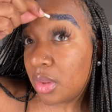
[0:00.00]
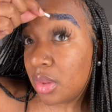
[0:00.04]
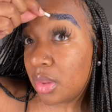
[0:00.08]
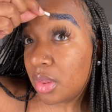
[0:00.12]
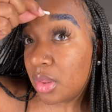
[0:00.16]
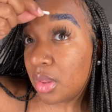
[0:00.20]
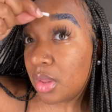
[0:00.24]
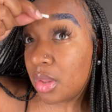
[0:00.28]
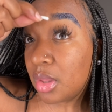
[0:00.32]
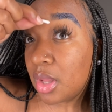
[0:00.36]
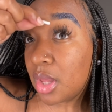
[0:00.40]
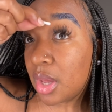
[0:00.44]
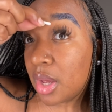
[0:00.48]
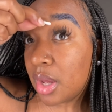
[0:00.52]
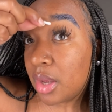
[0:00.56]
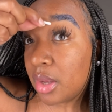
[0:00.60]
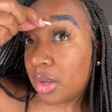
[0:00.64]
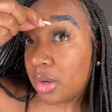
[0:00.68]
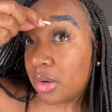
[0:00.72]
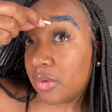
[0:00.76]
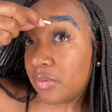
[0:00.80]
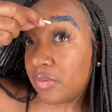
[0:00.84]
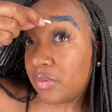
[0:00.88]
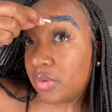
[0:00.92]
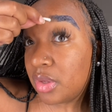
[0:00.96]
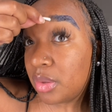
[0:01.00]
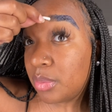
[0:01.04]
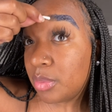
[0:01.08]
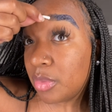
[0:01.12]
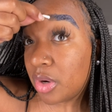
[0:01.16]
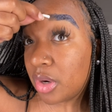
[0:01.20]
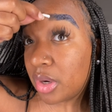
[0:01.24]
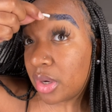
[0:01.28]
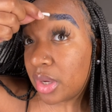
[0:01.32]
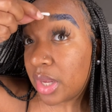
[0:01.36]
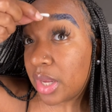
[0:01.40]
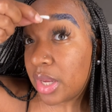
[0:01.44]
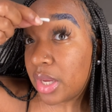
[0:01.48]
line of
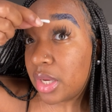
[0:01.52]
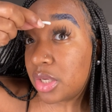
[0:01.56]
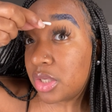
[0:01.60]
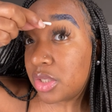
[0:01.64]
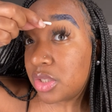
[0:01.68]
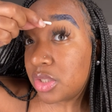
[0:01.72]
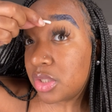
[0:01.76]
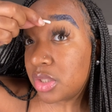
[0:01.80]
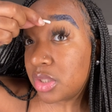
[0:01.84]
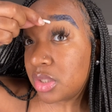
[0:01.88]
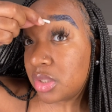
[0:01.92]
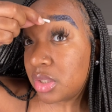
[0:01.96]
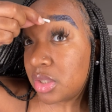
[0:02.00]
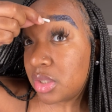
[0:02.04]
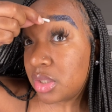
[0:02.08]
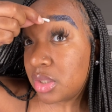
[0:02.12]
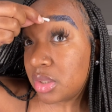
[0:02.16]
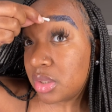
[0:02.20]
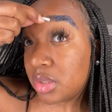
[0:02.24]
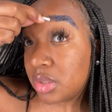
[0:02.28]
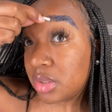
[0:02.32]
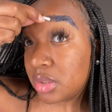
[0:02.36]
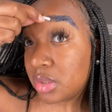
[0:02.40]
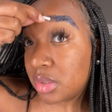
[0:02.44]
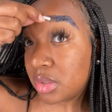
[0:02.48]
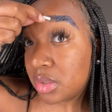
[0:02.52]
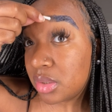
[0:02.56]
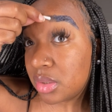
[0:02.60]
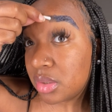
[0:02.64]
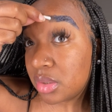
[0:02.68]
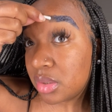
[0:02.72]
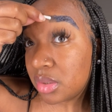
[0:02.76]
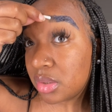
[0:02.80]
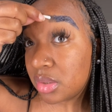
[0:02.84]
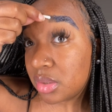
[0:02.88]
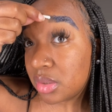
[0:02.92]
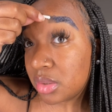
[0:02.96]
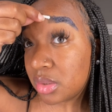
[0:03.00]
demarcation.
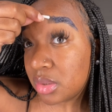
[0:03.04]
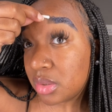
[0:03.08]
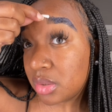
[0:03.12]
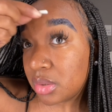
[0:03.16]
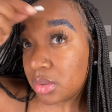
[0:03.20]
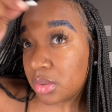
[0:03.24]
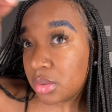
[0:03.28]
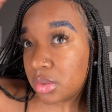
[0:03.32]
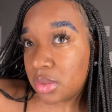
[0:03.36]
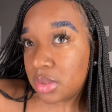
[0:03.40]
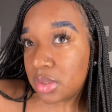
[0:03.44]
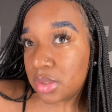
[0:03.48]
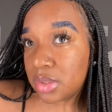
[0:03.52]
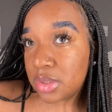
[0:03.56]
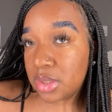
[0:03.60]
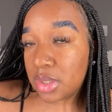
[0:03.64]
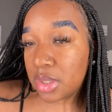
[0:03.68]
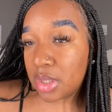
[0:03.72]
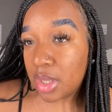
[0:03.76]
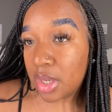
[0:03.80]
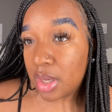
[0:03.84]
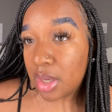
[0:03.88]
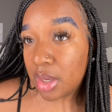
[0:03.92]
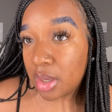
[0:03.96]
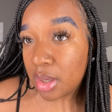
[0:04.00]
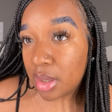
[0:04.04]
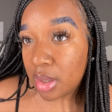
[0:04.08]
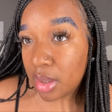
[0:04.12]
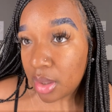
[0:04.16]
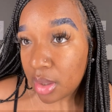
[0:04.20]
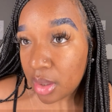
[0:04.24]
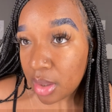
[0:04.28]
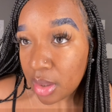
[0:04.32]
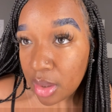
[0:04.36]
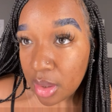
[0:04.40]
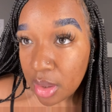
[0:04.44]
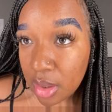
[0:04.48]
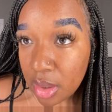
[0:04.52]
You see that?
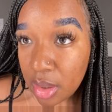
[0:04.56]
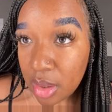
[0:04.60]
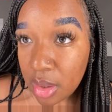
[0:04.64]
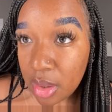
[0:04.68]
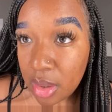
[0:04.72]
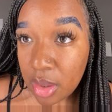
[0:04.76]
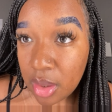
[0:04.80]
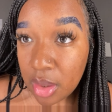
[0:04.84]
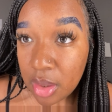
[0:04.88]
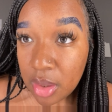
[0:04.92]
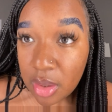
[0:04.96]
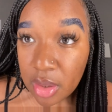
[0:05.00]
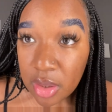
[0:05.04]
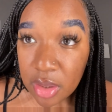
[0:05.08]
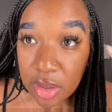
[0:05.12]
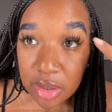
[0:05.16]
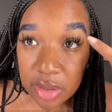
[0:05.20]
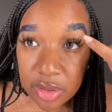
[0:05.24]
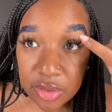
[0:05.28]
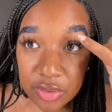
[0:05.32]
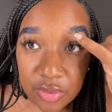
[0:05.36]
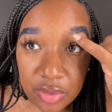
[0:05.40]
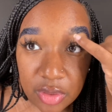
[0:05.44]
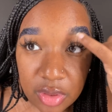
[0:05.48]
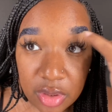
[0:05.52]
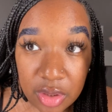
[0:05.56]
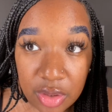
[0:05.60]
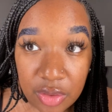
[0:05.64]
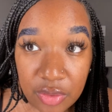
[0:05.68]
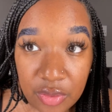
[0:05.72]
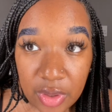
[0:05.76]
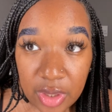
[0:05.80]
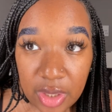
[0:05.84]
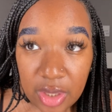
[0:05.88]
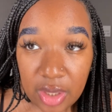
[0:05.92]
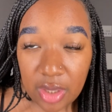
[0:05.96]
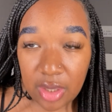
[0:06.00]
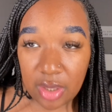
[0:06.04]
It's really
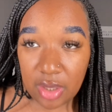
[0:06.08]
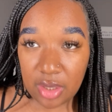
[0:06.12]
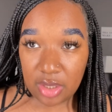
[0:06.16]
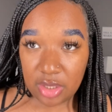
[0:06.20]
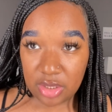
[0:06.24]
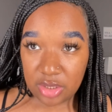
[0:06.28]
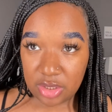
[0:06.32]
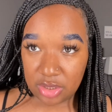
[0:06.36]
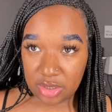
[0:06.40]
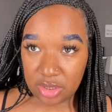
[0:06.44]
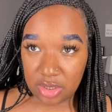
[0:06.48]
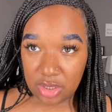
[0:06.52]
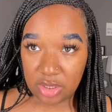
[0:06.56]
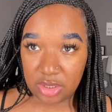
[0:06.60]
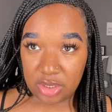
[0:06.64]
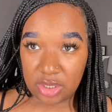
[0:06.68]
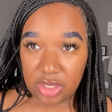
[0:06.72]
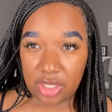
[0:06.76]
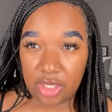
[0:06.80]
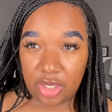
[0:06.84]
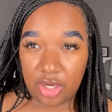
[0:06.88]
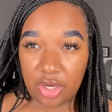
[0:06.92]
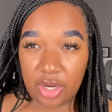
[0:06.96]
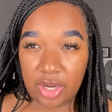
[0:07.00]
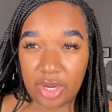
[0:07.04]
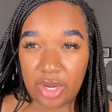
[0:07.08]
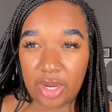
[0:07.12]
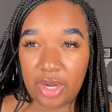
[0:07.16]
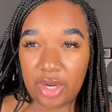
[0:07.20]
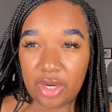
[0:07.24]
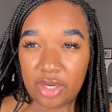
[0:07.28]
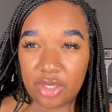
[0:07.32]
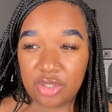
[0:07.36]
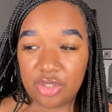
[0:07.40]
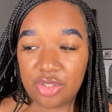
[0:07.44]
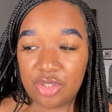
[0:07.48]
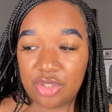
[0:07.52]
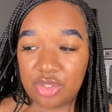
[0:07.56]
gradient, and it just looks like your
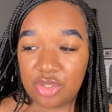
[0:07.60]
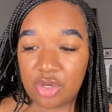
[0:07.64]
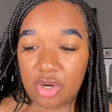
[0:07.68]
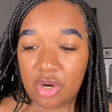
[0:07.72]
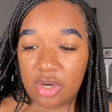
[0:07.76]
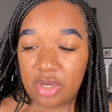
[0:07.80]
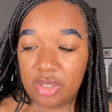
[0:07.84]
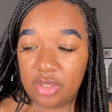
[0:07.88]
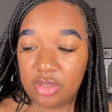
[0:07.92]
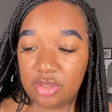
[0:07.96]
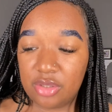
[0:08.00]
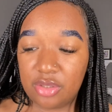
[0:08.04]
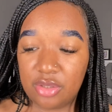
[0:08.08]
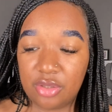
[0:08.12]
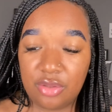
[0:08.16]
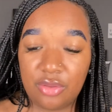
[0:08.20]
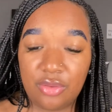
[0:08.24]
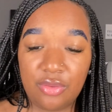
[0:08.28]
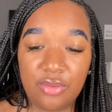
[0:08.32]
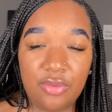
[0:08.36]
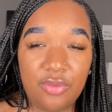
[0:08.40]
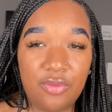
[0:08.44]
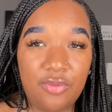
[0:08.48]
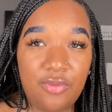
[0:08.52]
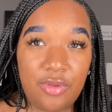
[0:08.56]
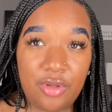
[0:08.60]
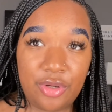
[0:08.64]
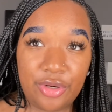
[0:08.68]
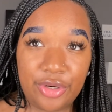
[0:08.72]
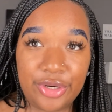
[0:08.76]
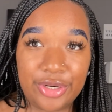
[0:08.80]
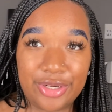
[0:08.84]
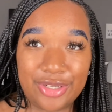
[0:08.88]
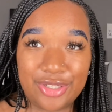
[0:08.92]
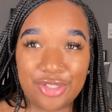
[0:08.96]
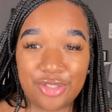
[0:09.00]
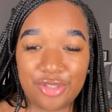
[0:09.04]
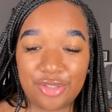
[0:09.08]
hairs start to
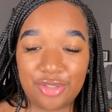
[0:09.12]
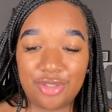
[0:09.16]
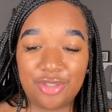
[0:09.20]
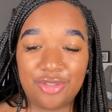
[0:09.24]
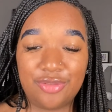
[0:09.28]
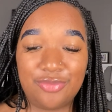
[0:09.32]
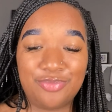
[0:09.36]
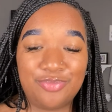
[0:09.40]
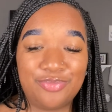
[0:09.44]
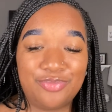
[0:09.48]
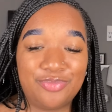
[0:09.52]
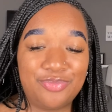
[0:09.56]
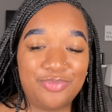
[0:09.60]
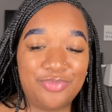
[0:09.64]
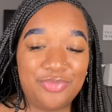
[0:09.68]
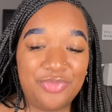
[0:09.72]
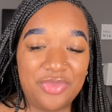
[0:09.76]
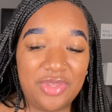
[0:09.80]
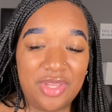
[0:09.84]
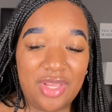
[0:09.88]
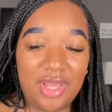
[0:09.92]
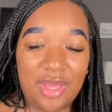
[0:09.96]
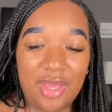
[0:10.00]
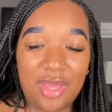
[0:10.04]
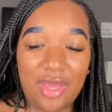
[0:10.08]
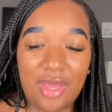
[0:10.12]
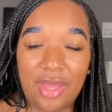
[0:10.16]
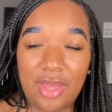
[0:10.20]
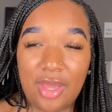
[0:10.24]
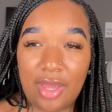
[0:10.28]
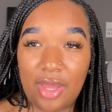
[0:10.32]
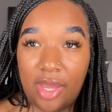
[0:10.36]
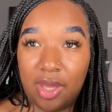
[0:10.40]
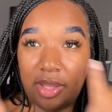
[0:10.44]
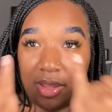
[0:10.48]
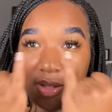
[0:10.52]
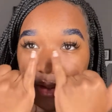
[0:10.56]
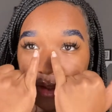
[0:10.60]
flourish
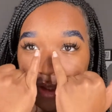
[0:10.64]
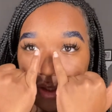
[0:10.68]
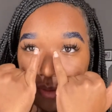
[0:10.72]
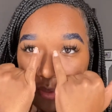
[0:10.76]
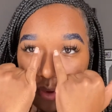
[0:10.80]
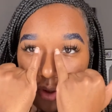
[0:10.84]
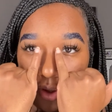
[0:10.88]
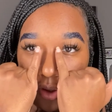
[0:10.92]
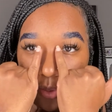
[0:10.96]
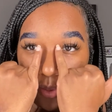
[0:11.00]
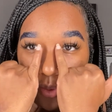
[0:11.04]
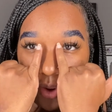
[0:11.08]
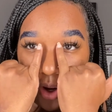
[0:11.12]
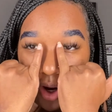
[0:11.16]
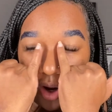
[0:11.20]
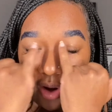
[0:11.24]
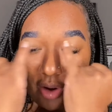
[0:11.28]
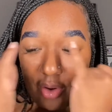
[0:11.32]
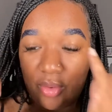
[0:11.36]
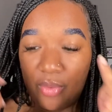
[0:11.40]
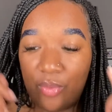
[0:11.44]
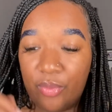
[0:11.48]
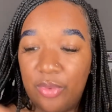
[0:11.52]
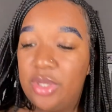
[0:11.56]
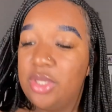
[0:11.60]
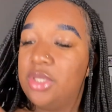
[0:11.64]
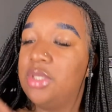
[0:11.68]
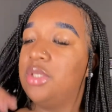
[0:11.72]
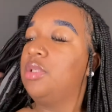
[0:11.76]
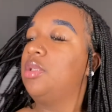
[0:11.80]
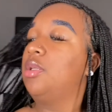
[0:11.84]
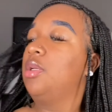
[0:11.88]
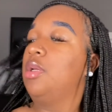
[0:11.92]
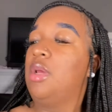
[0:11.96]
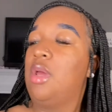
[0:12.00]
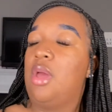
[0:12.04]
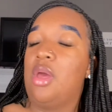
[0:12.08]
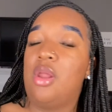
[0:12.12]
at the tip of your brow, which
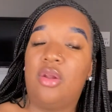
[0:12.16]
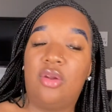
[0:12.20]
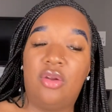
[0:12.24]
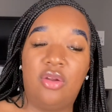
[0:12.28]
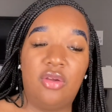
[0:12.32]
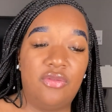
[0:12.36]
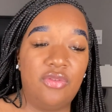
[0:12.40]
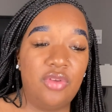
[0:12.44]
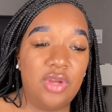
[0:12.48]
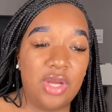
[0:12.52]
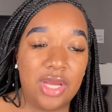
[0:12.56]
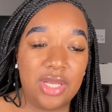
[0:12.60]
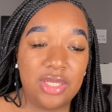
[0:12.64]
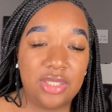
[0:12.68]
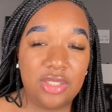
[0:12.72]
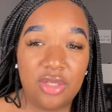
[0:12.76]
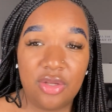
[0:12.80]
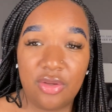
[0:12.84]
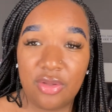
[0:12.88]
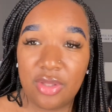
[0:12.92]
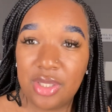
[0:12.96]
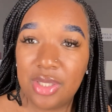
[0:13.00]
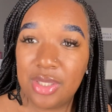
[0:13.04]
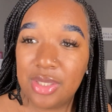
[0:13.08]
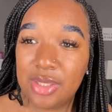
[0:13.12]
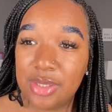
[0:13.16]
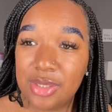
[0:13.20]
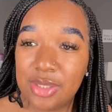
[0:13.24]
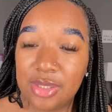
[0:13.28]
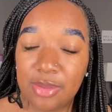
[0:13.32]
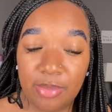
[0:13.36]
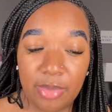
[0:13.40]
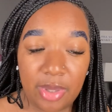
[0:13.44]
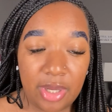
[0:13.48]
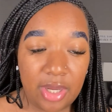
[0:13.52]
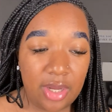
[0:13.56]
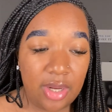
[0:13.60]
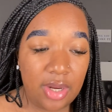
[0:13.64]
I don't know if you guys know this,
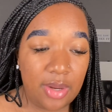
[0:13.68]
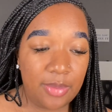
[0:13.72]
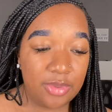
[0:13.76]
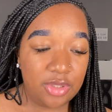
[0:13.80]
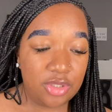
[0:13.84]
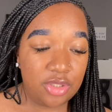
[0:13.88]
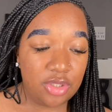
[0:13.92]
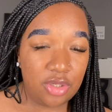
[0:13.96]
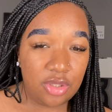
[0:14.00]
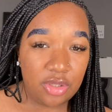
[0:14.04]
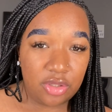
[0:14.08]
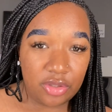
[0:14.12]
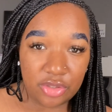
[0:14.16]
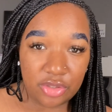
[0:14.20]
but I'm gonna show you a little